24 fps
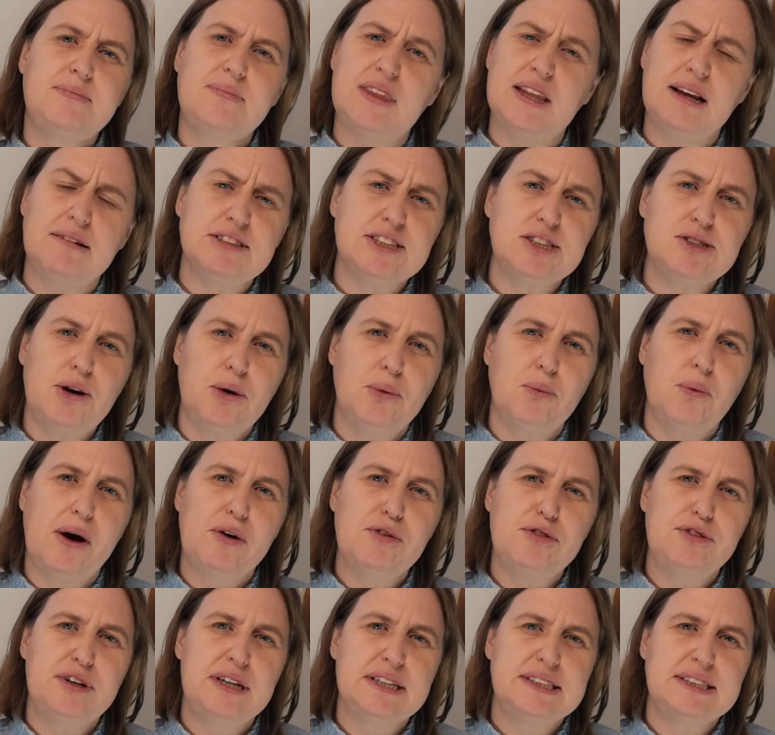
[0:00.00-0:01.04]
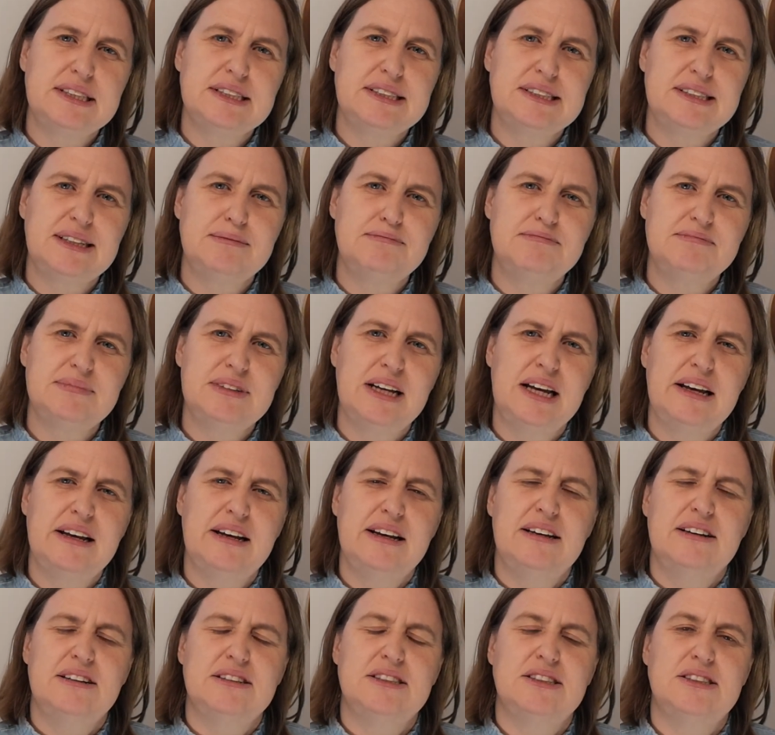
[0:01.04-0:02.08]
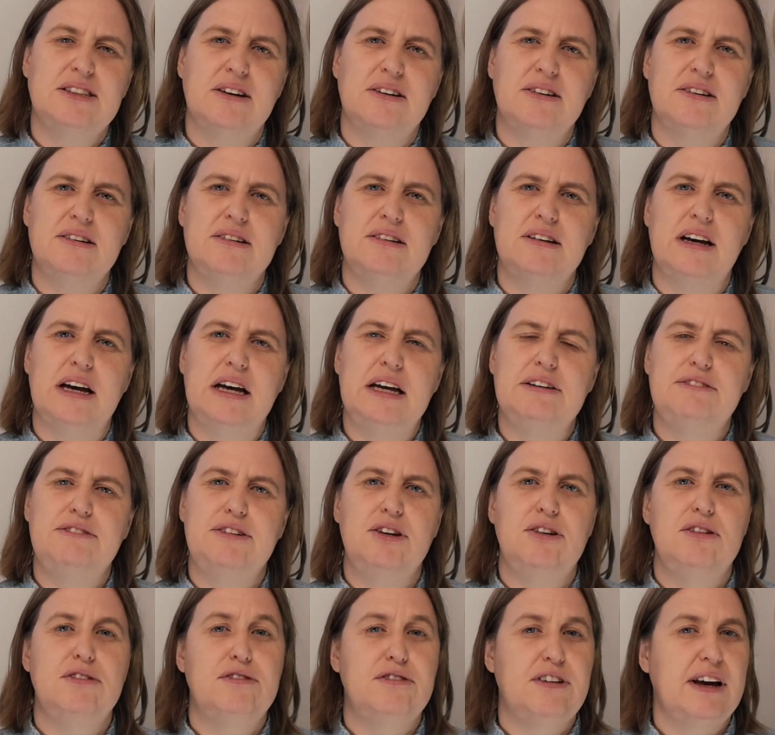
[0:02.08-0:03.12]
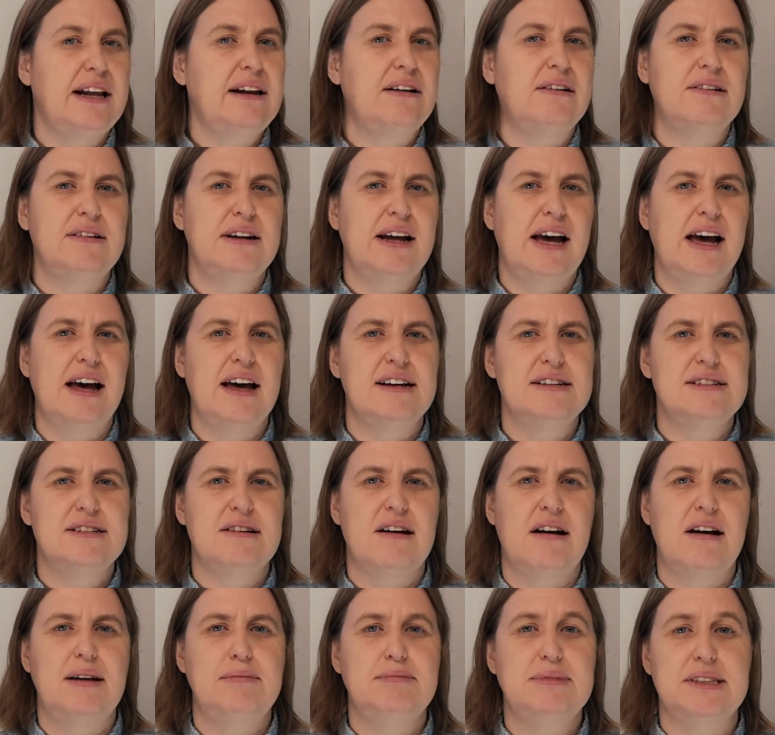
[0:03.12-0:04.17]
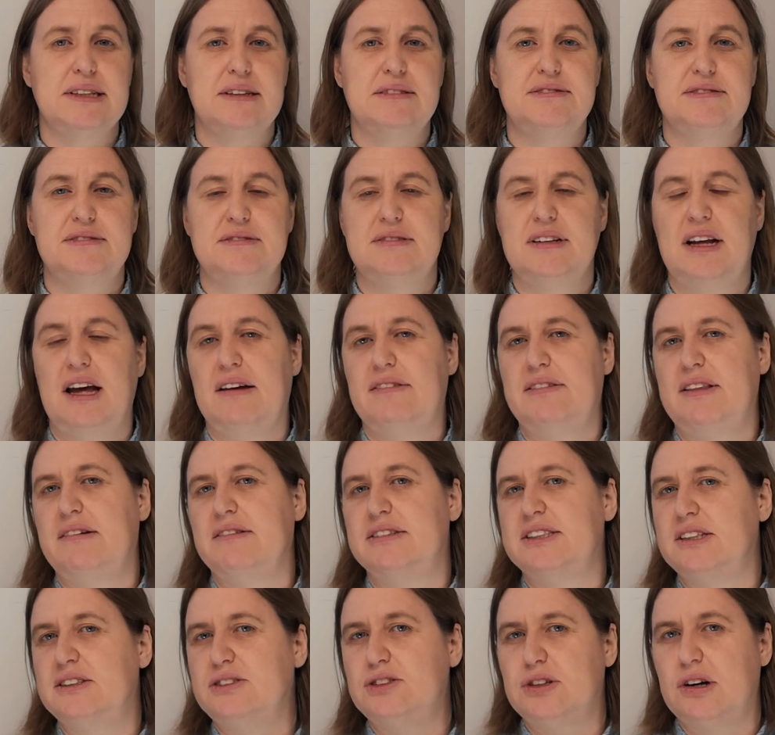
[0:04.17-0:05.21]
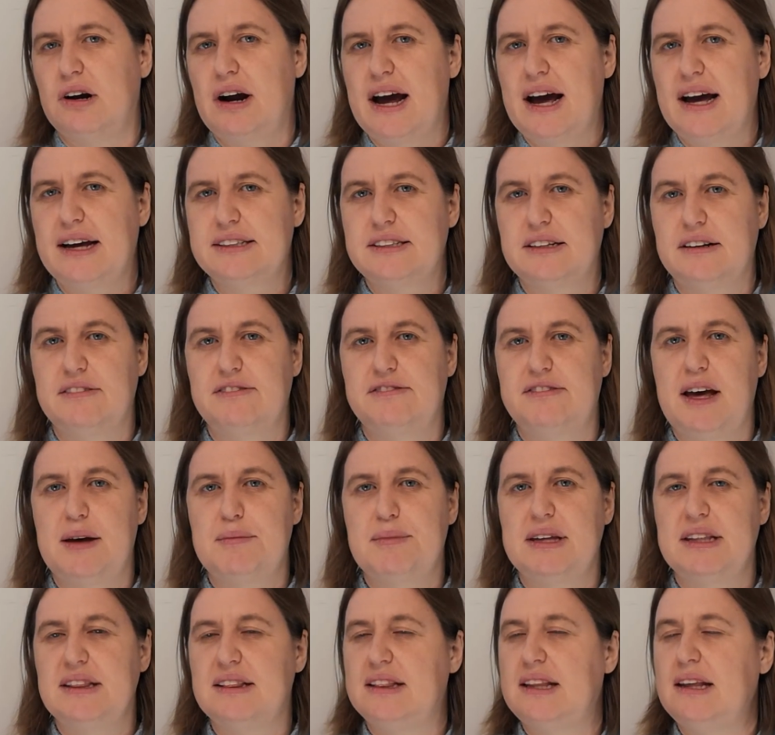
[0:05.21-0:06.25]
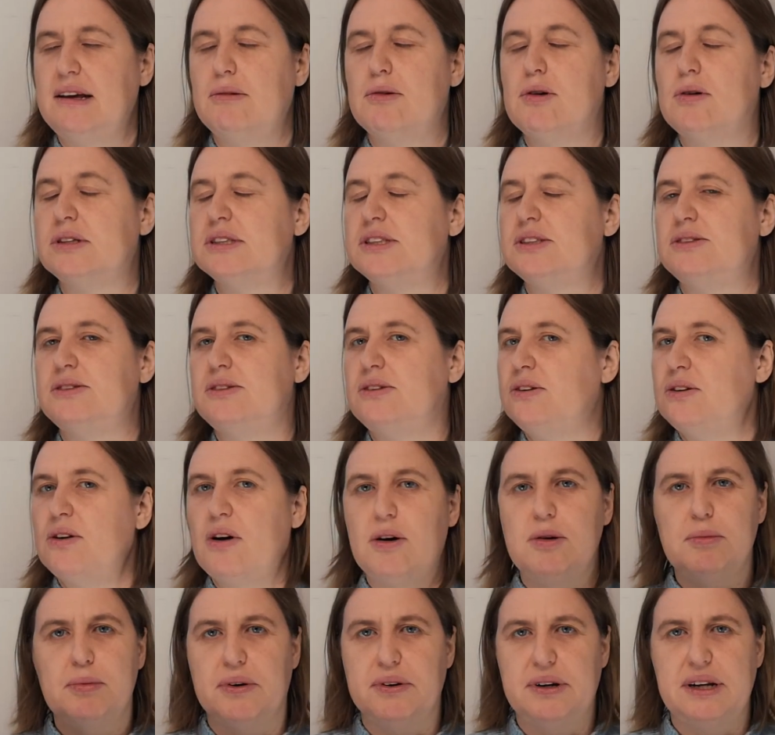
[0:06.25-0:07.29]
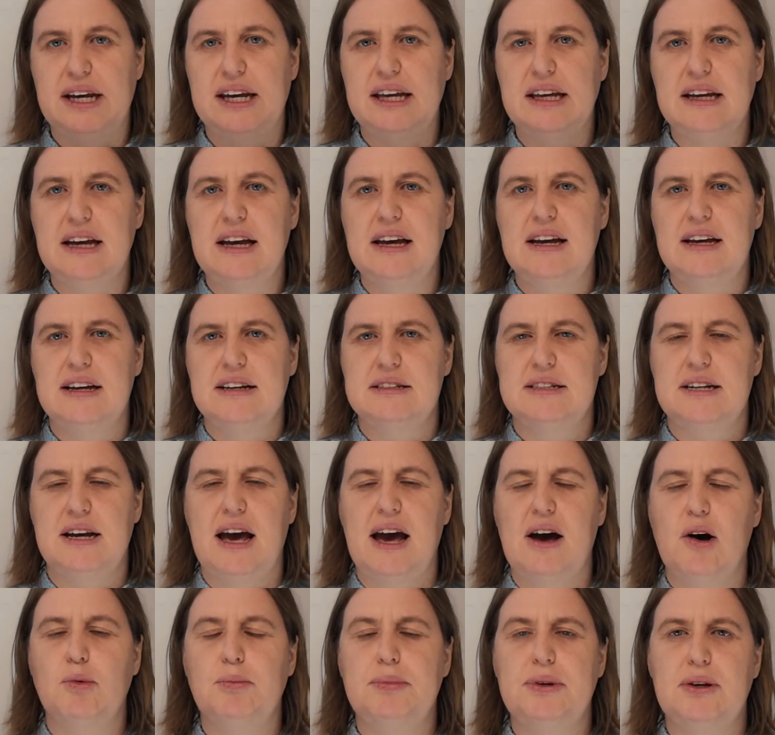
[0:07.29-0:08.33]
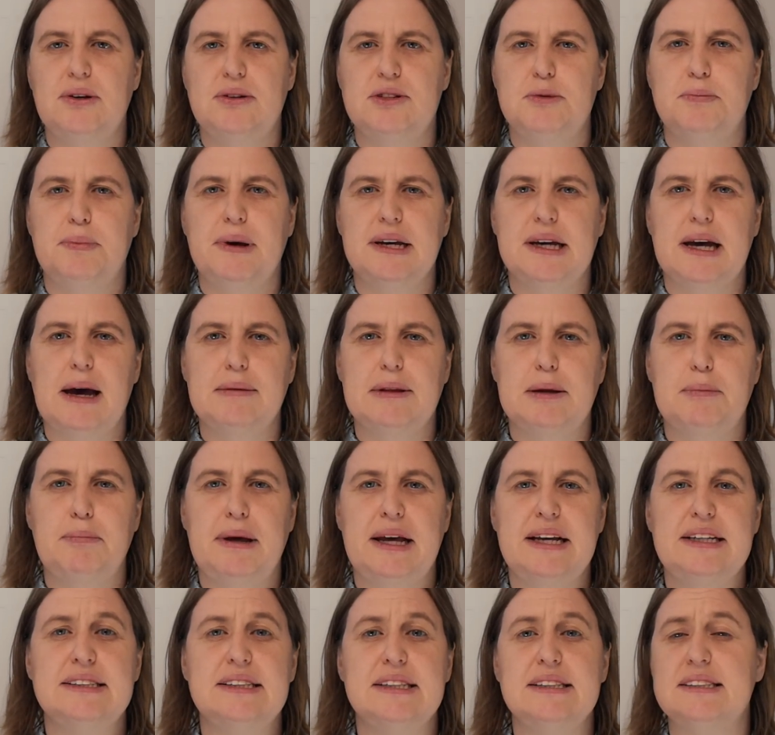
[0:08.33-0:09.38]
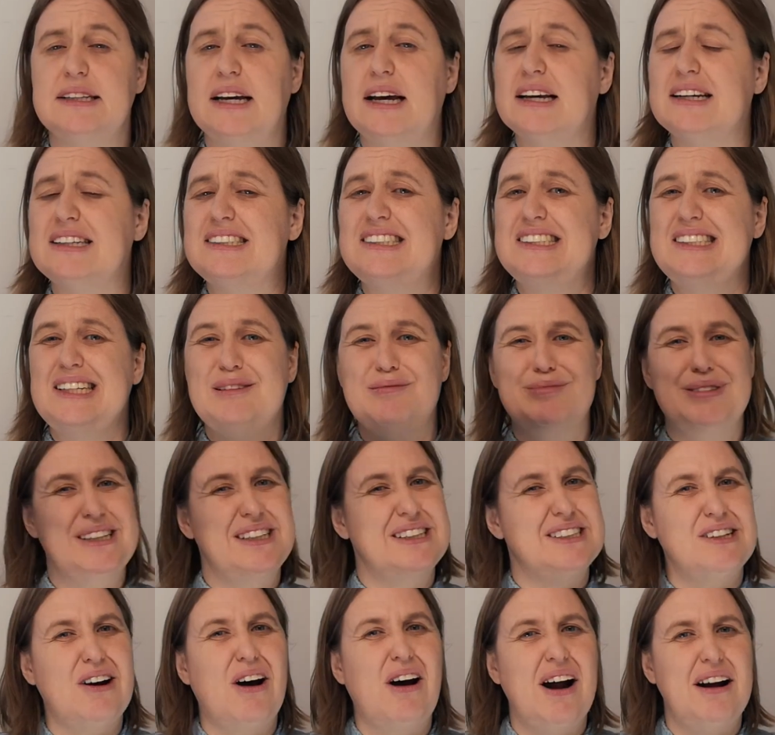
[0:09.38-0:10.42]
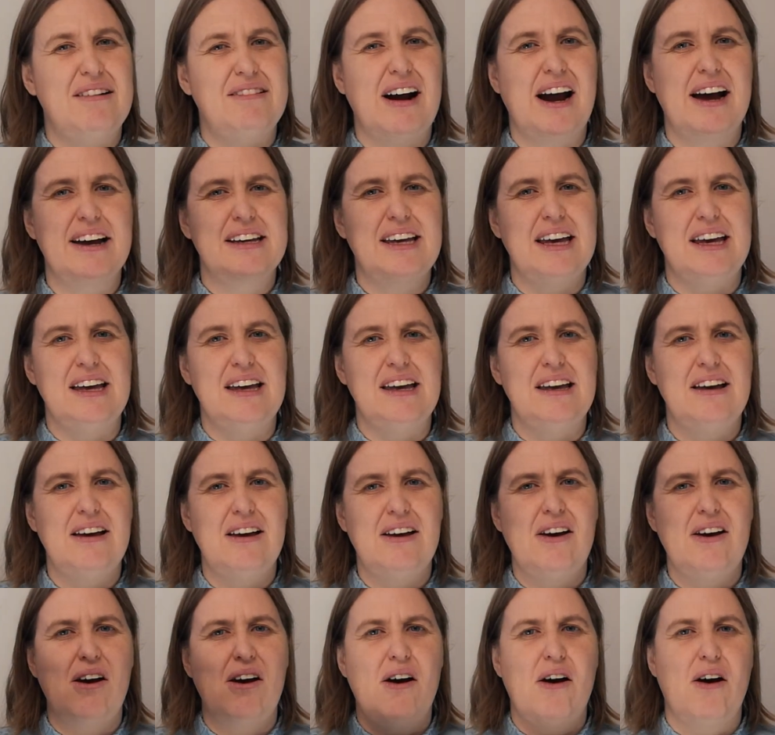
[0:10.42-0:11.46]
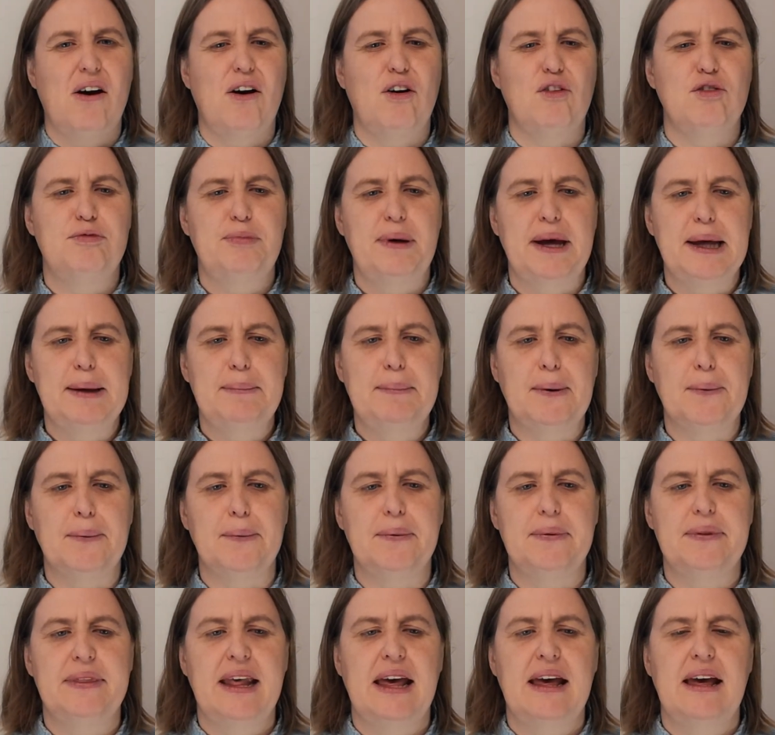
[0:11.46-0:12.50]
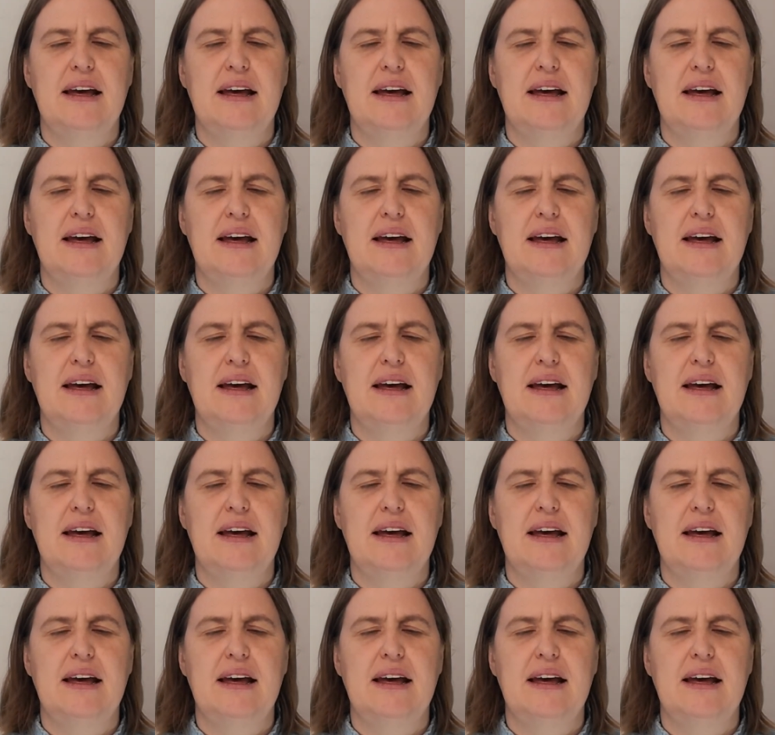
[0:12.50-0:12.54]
There was no welfare system. So if you fell on hard times, if there was a drought, a famine, there was nobody to help you to pick up the pieces except this hierarchy of people.